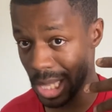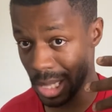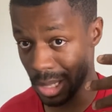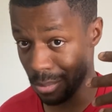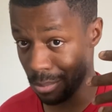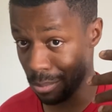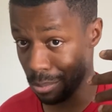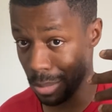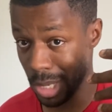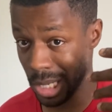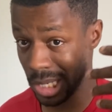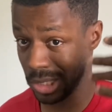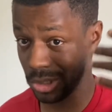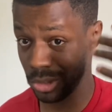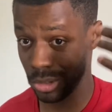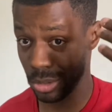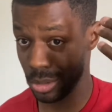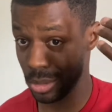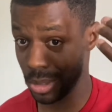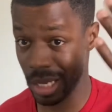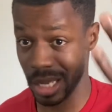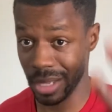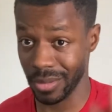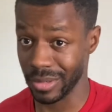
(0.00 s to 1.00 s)
making sure
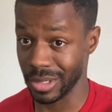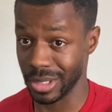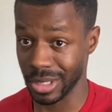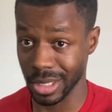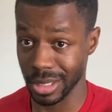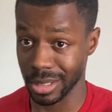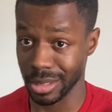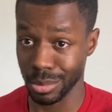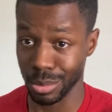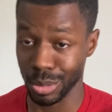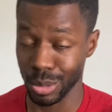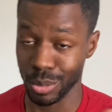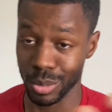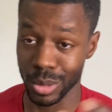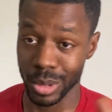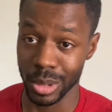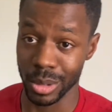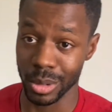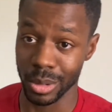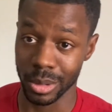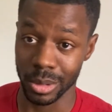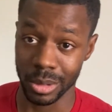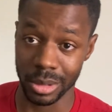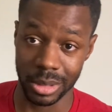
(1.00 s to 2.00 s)
you have adjustable
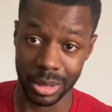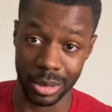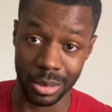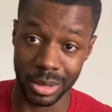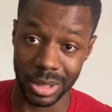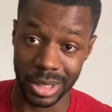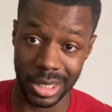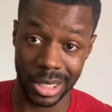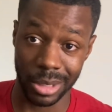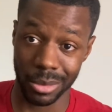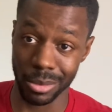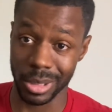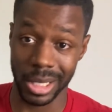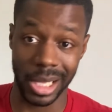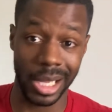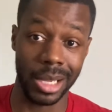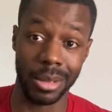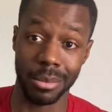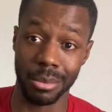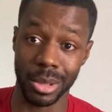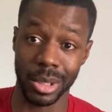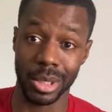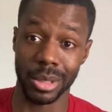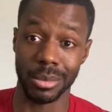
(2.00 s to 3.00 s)
wheels. You stick with
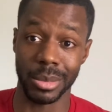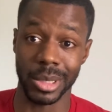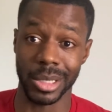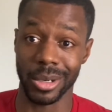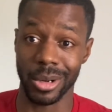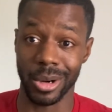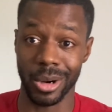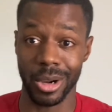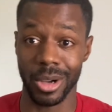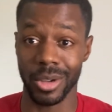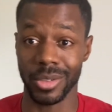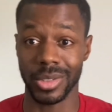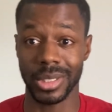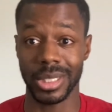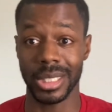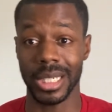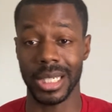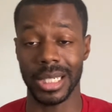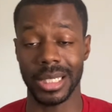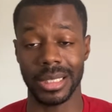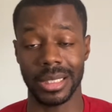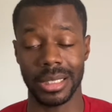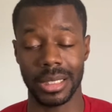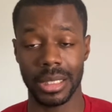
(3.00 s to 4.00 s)
8mm
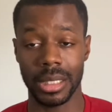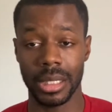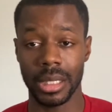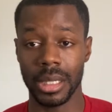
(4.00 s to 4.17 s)
offsets.